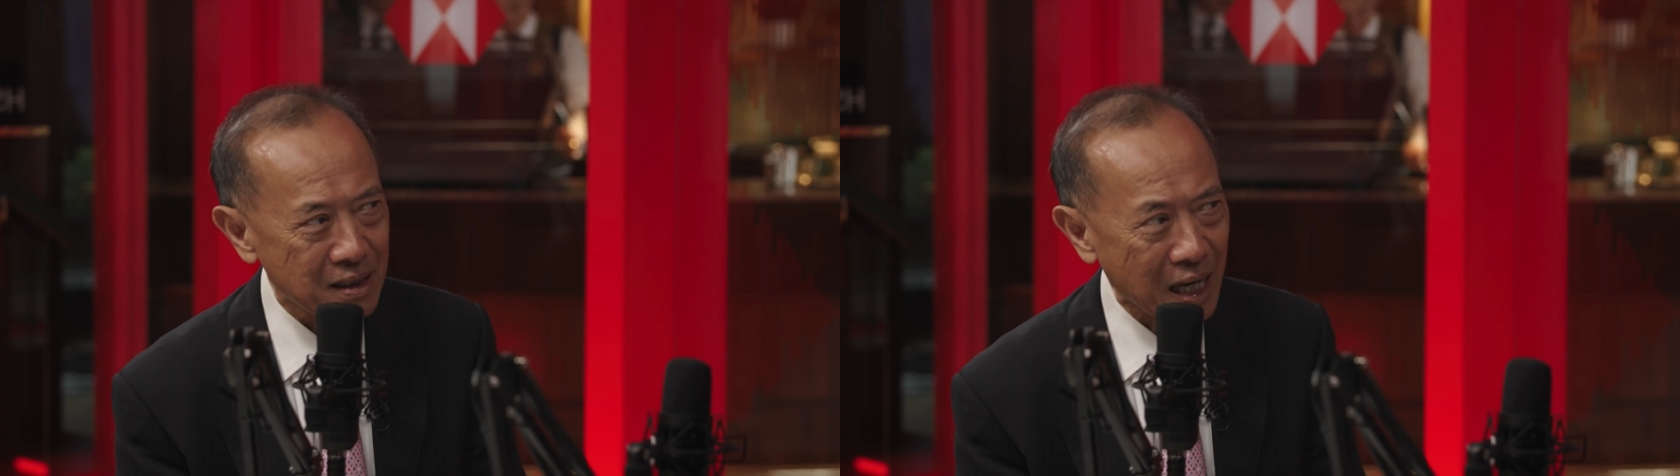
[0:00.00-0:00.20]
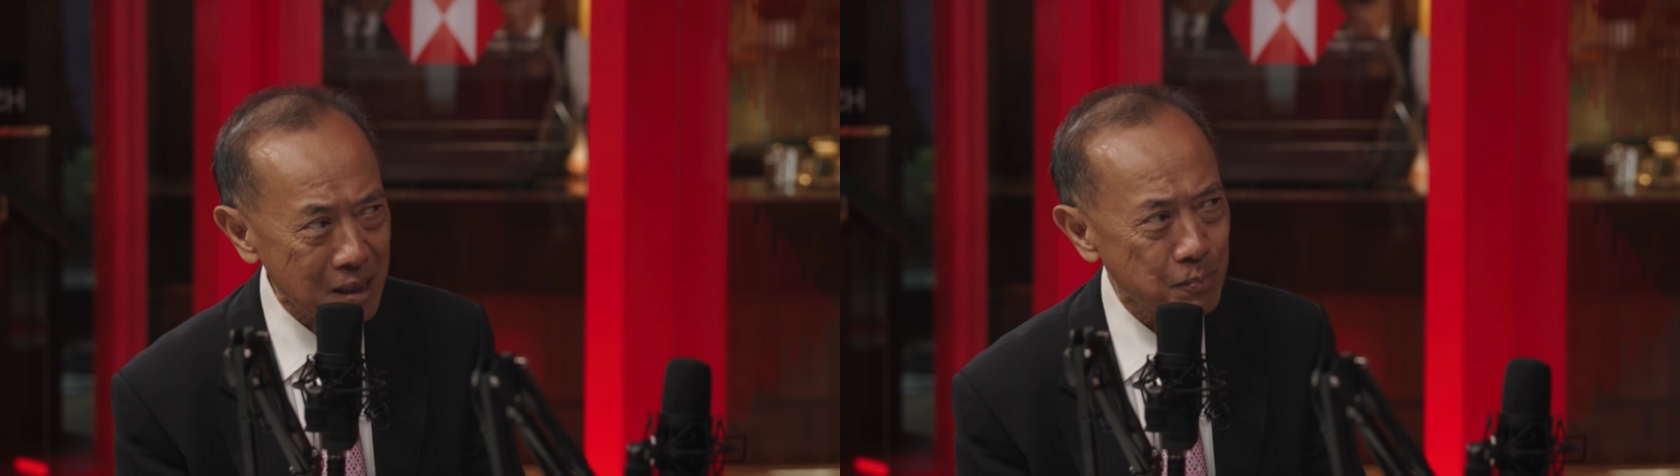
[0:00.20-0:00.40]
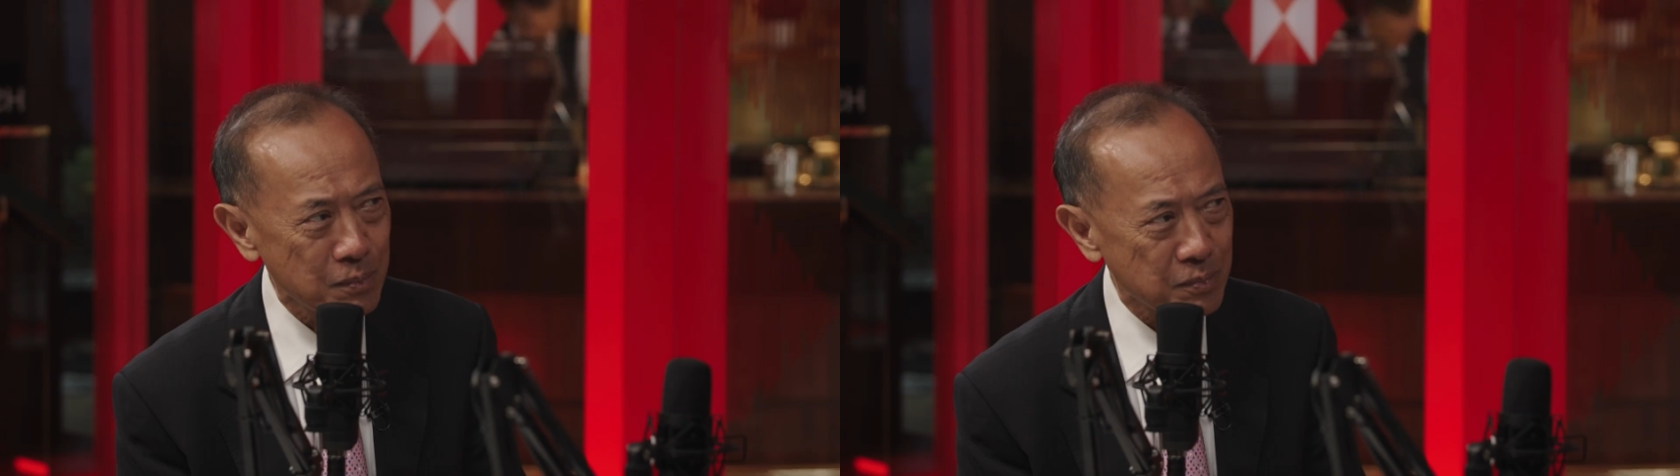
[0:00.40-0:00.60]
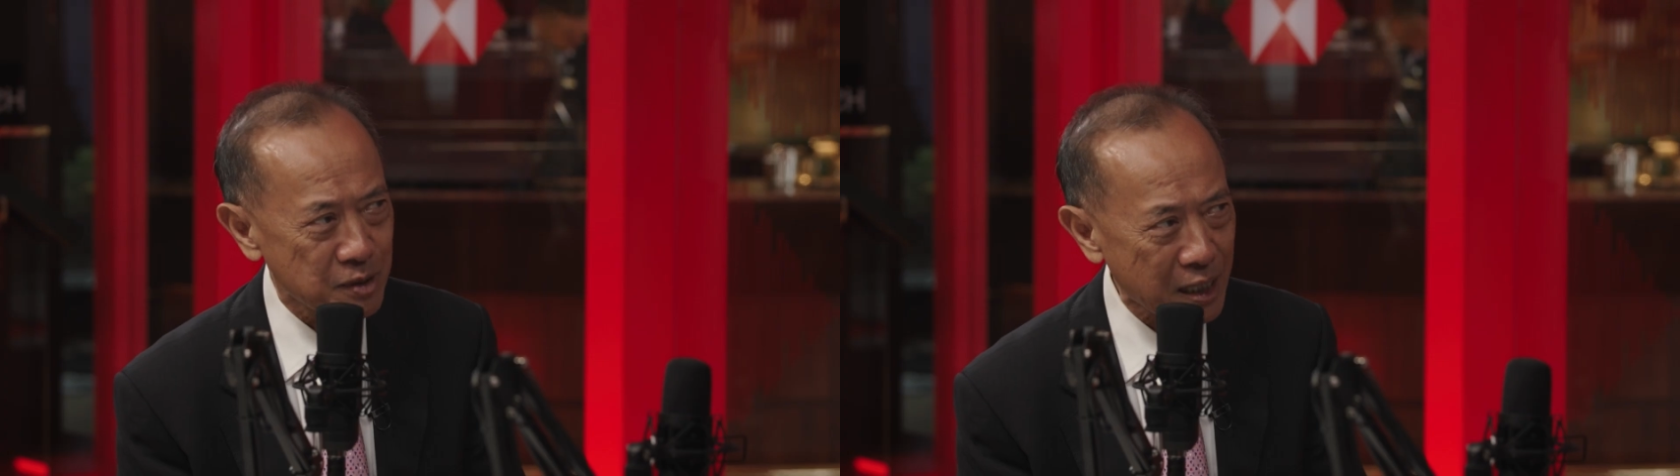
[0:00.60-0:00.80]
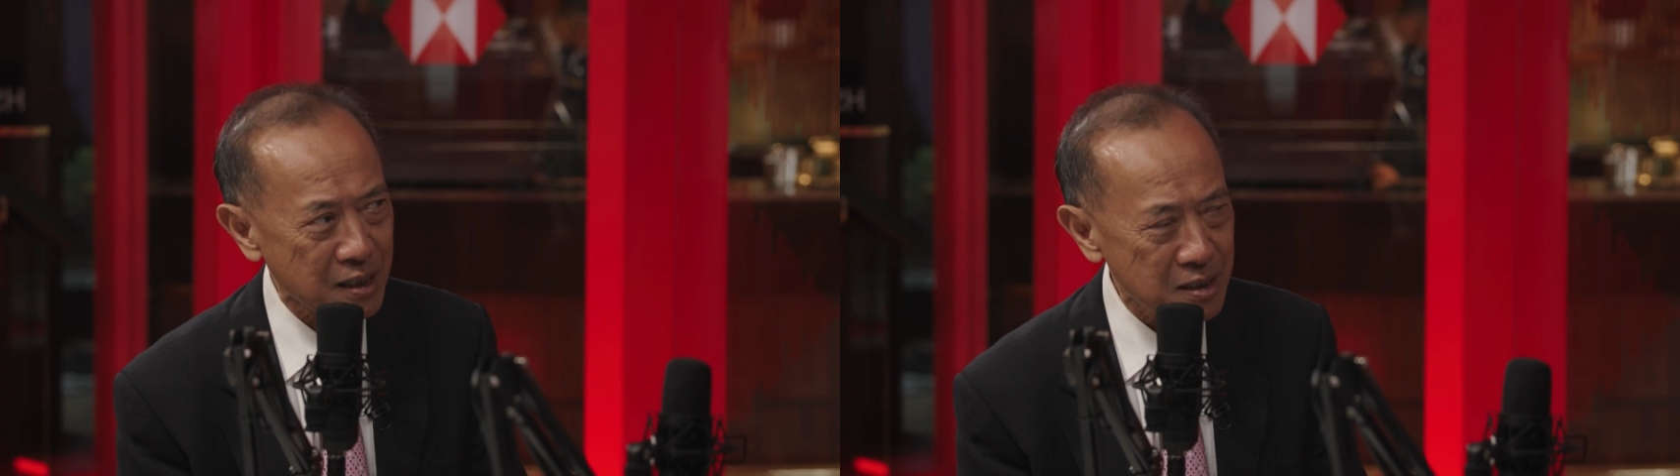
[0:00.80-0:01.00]
Han
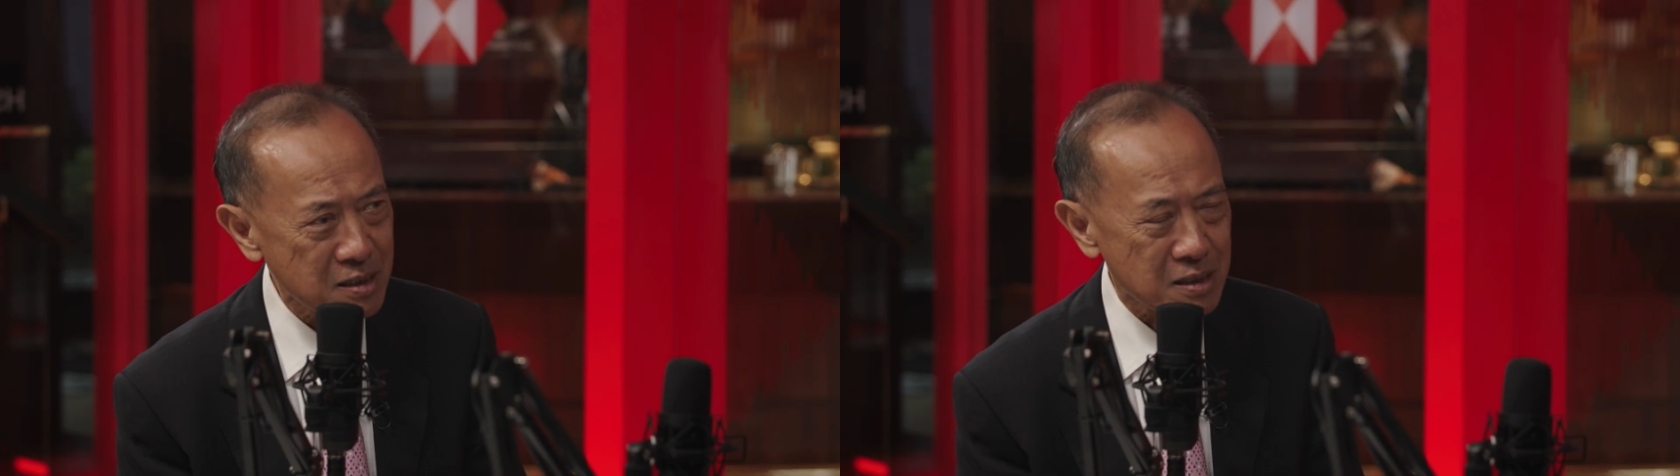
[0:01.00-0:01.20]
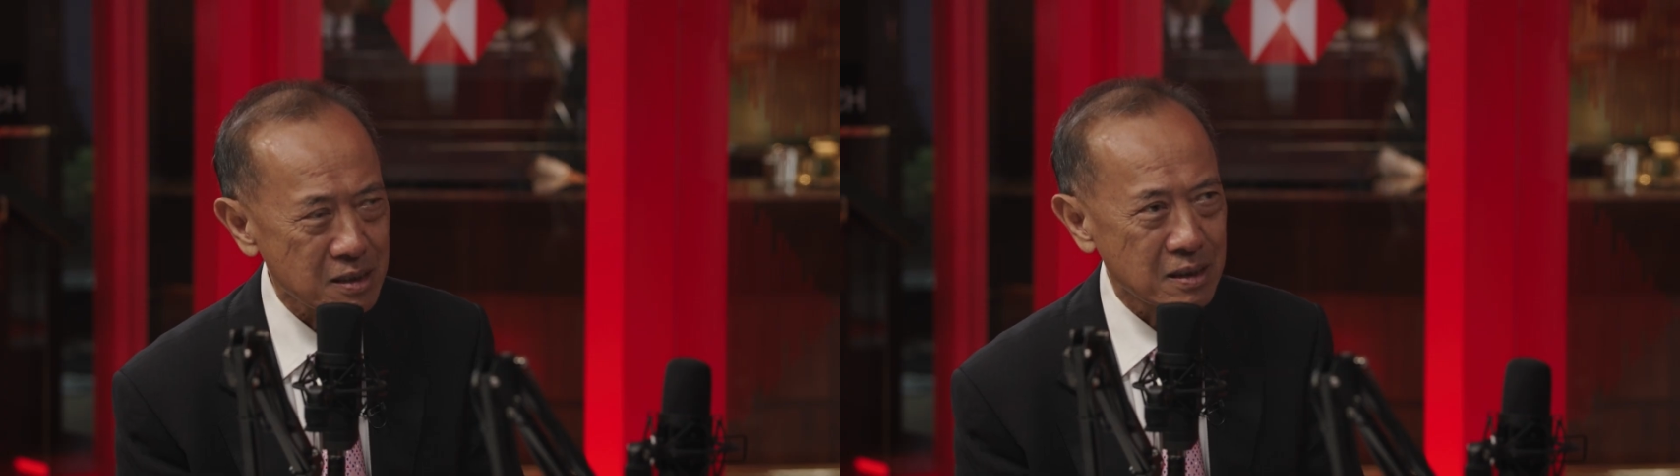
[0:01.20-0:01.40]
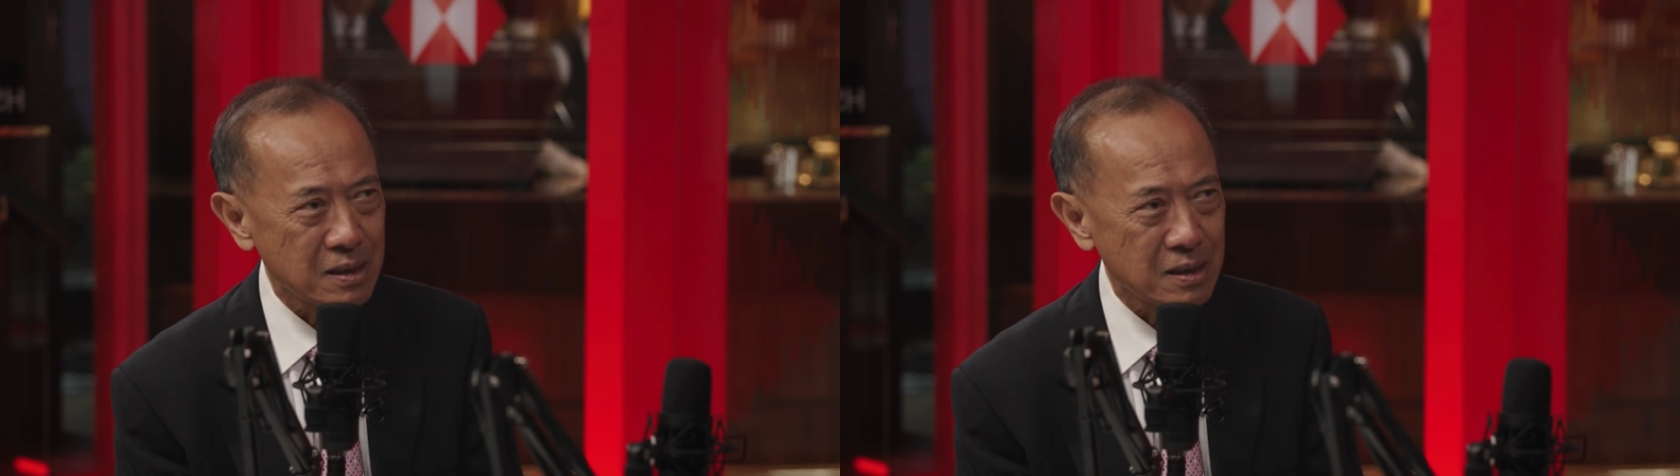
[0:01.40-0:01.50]
Chinese.